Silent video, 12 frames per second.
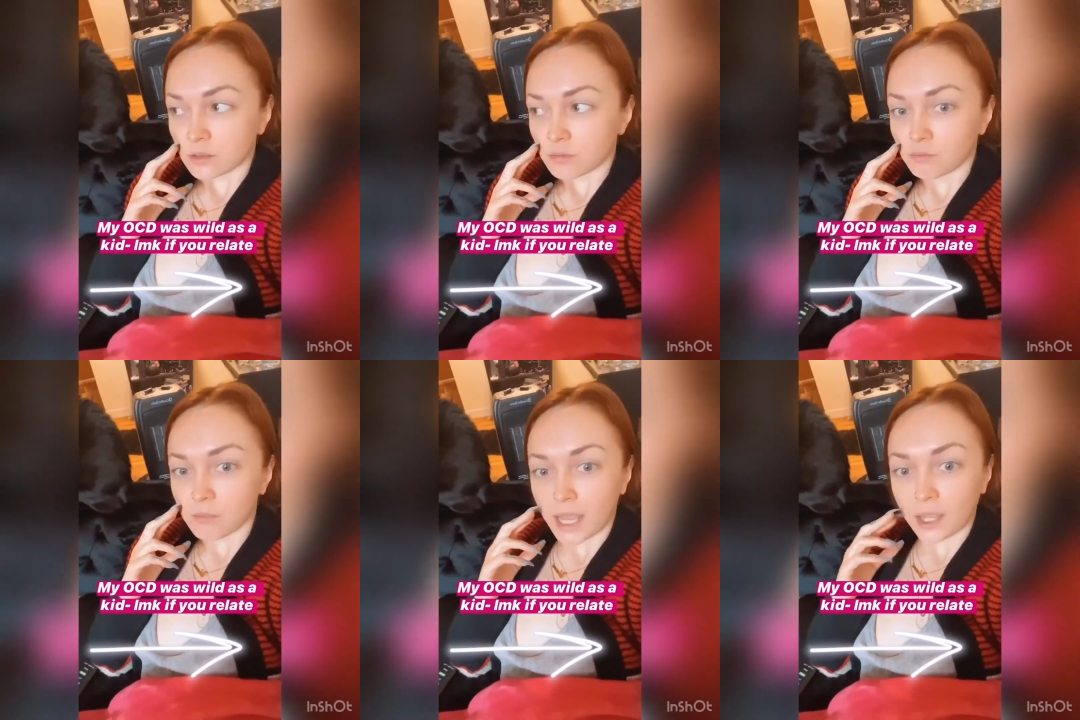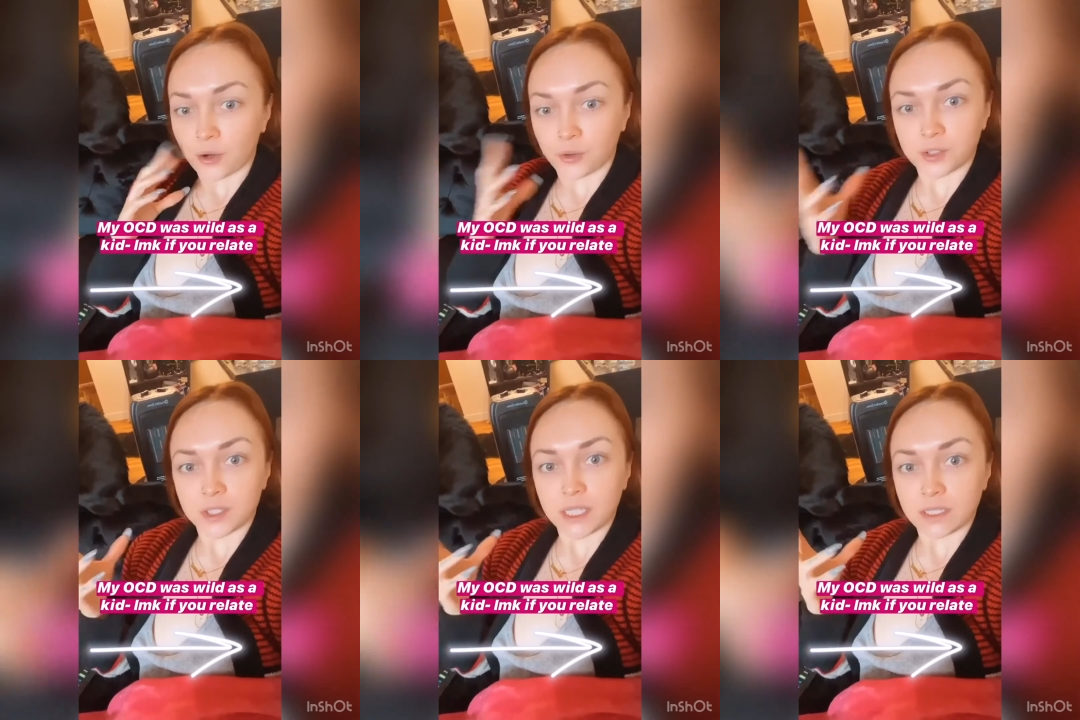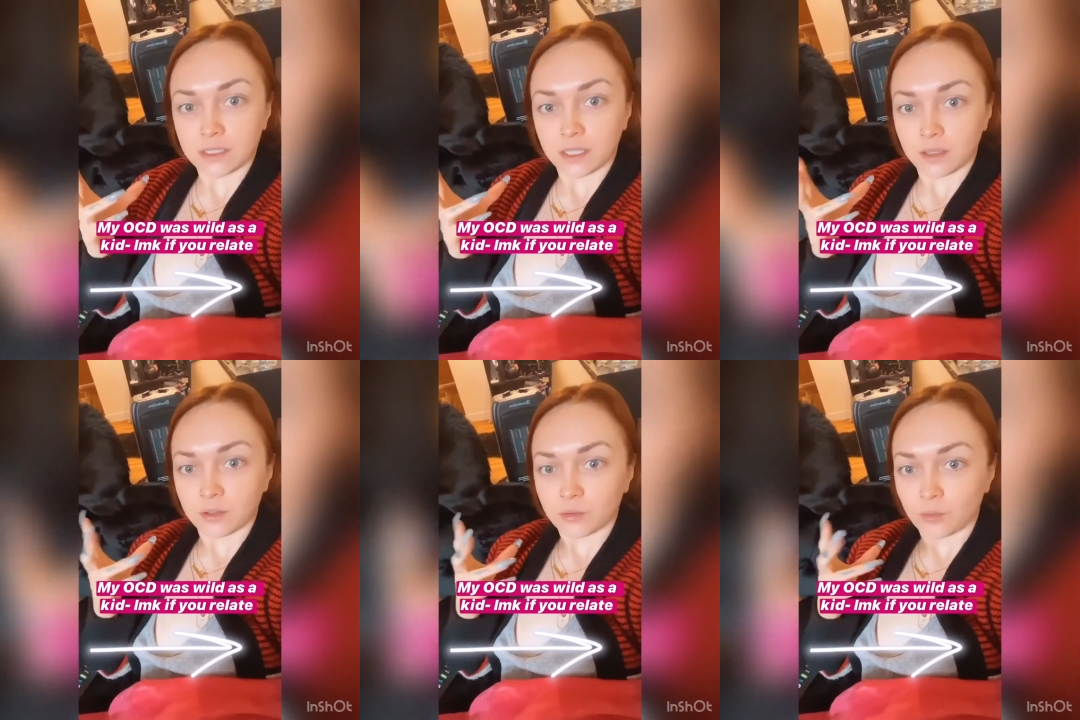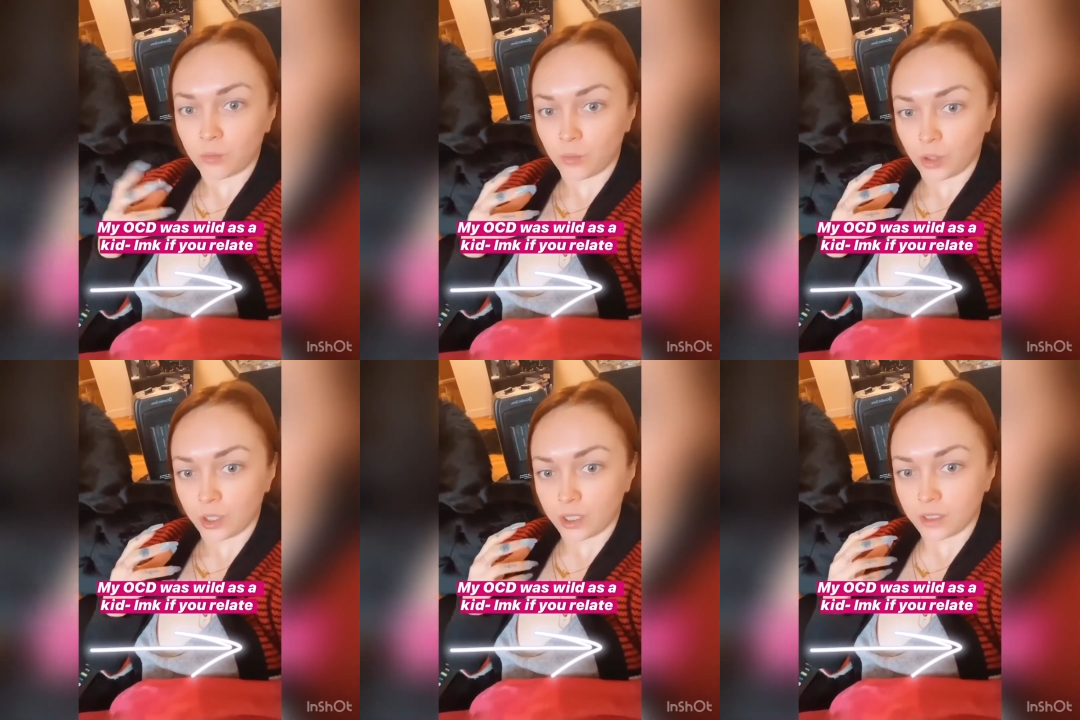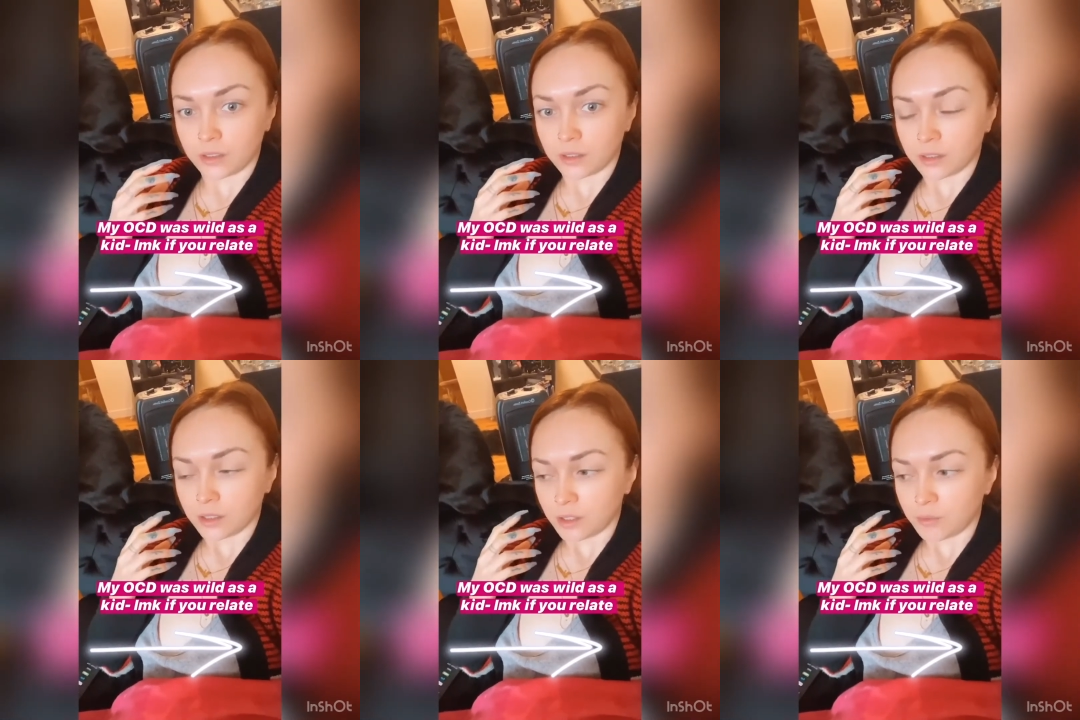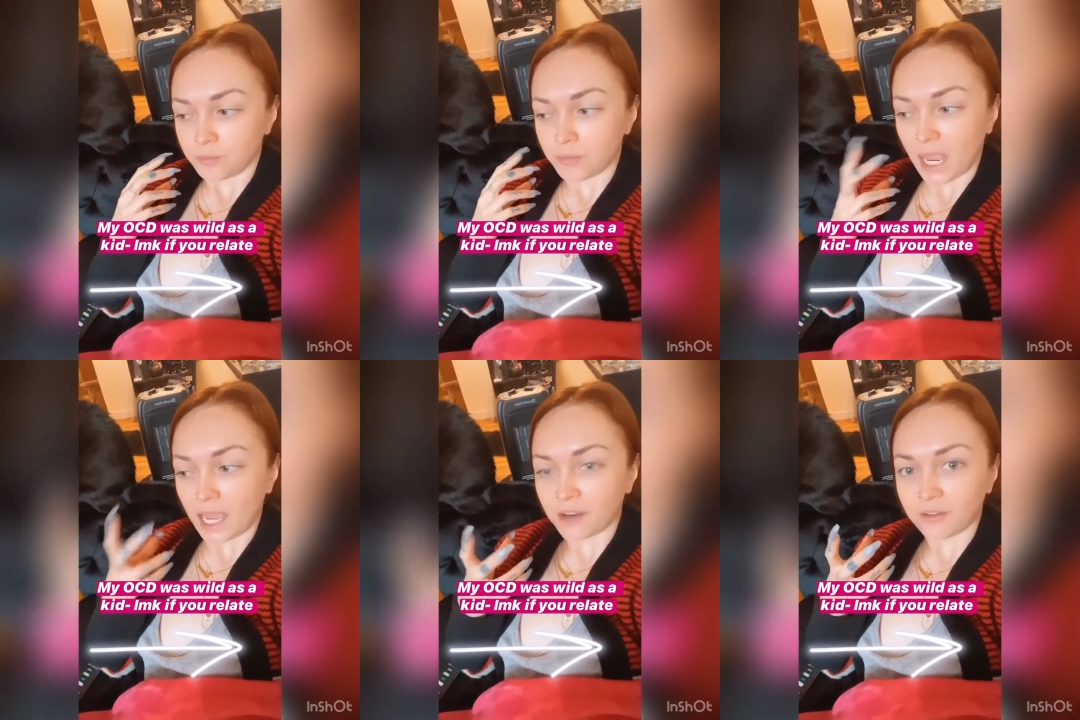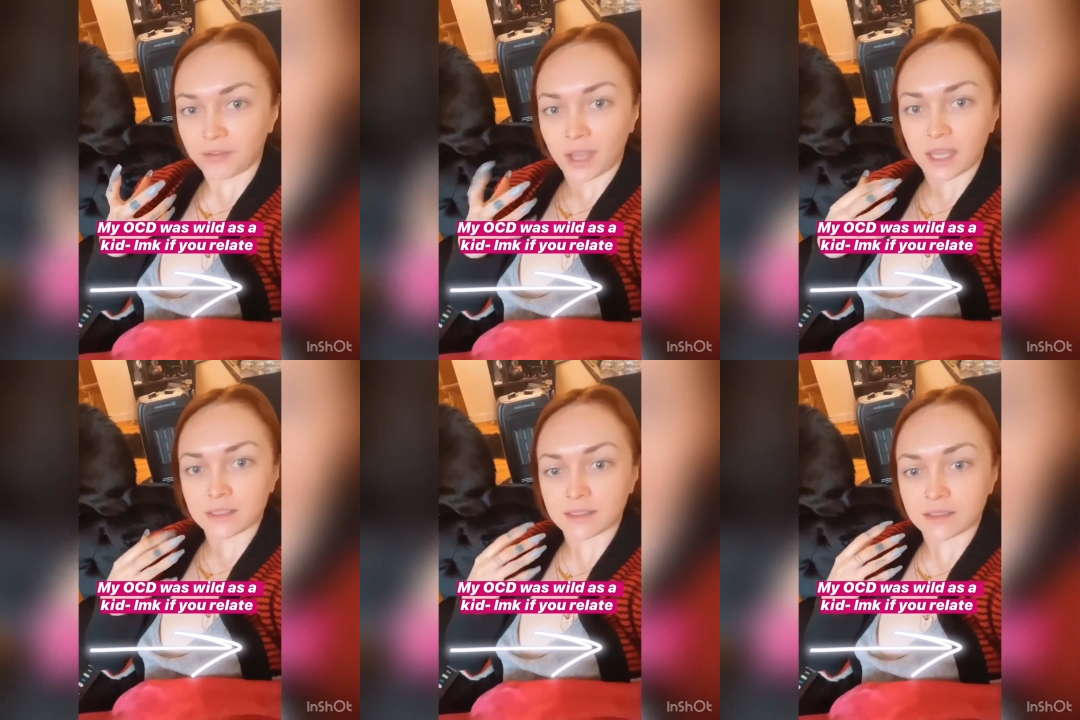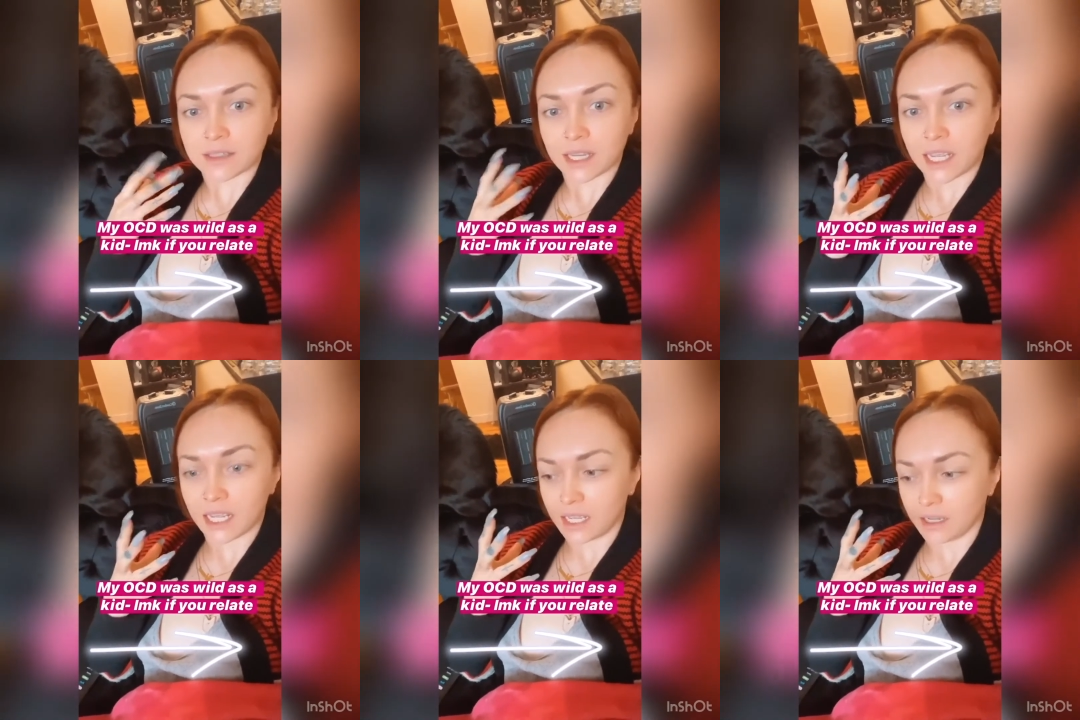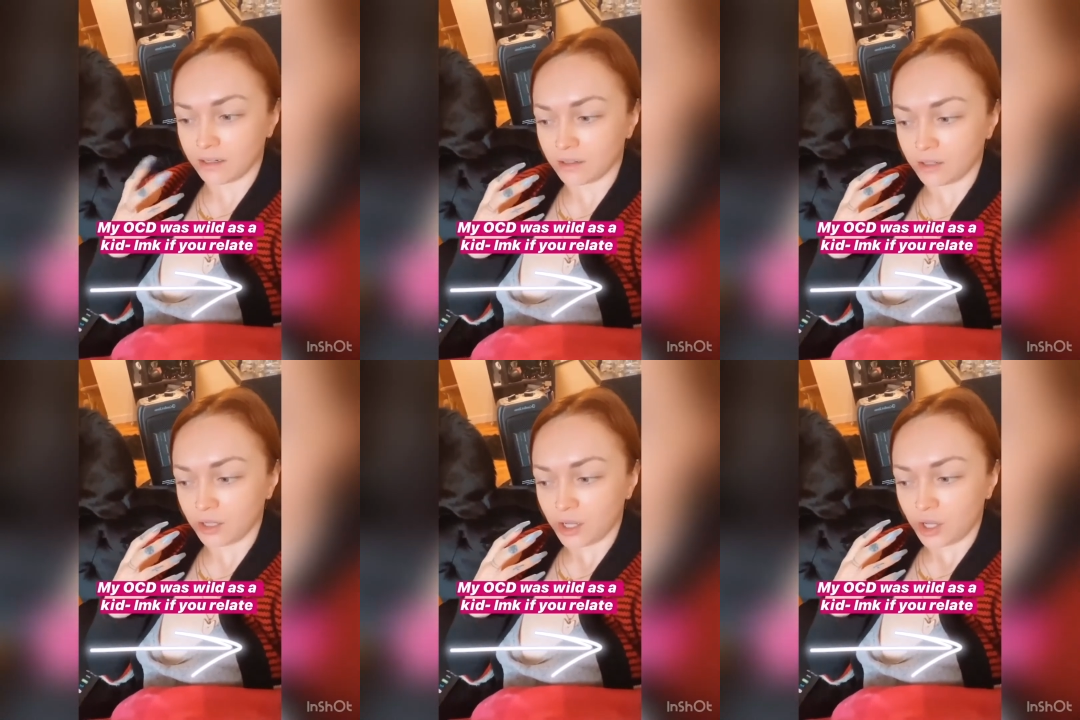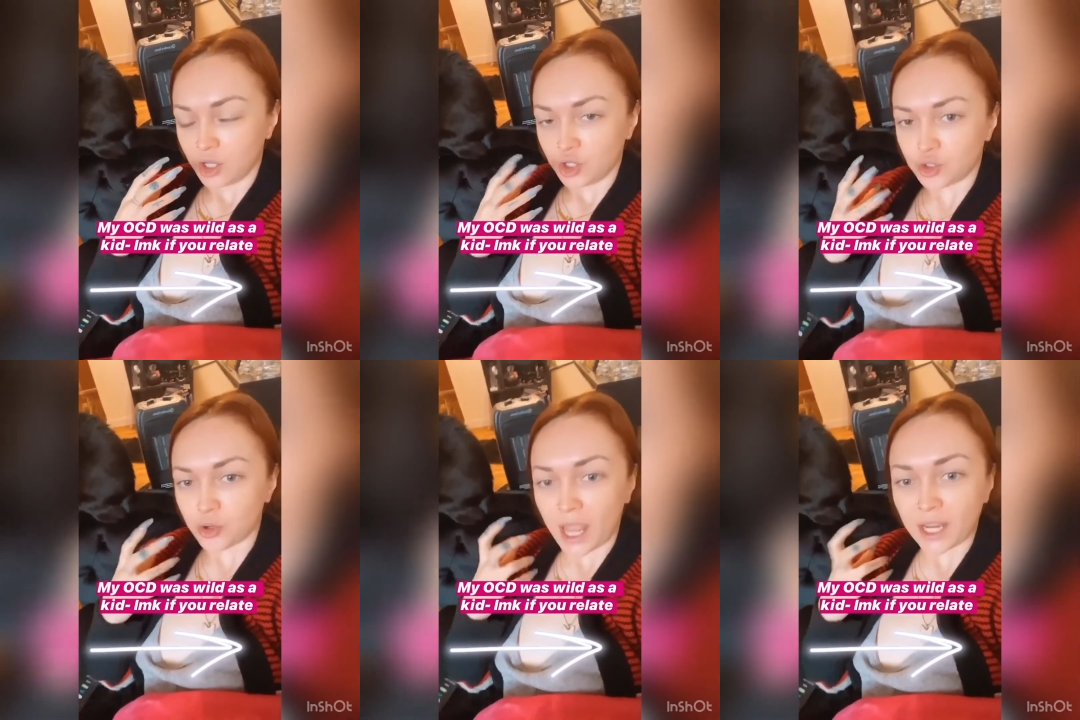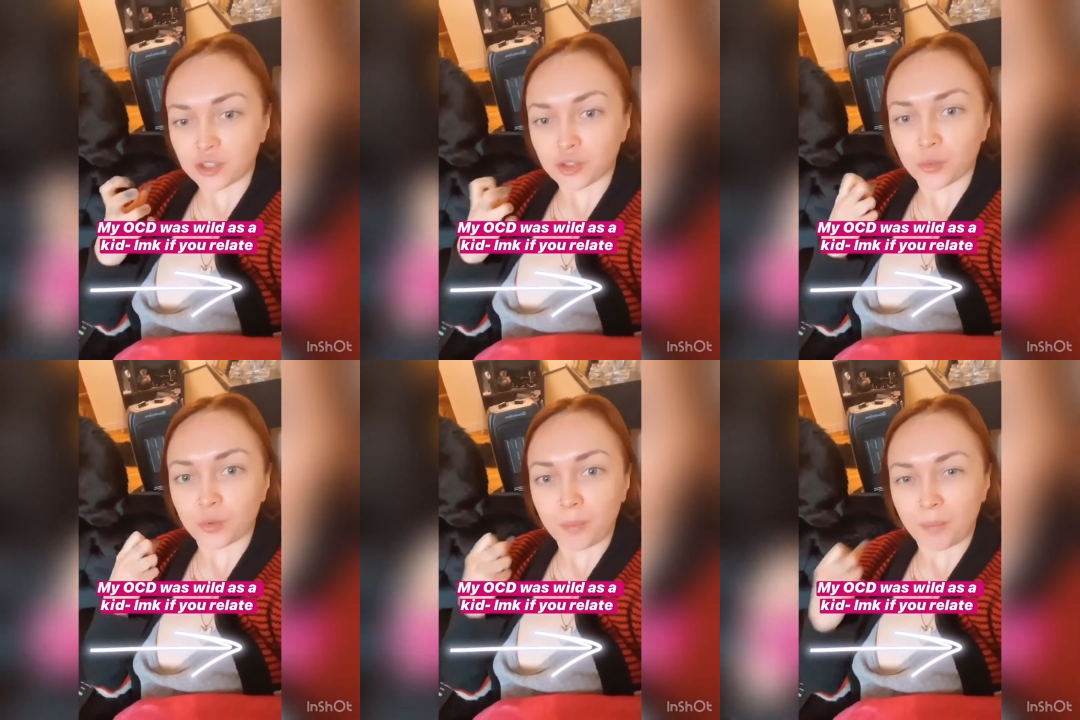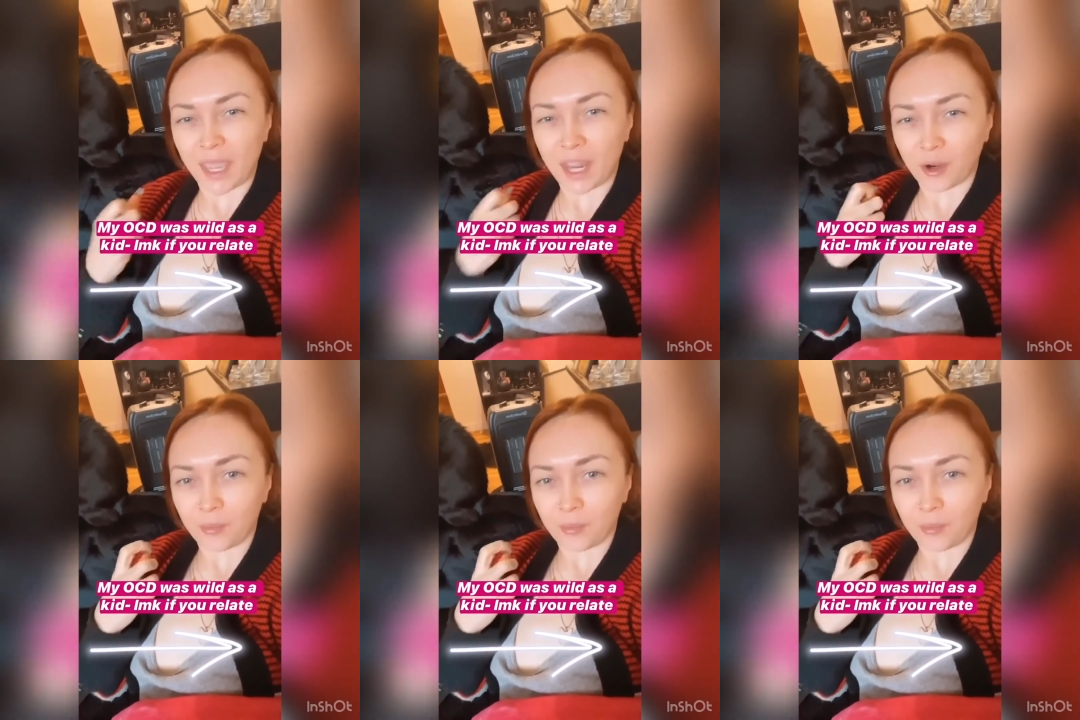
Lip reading: my OCD would manifest in trying to repair my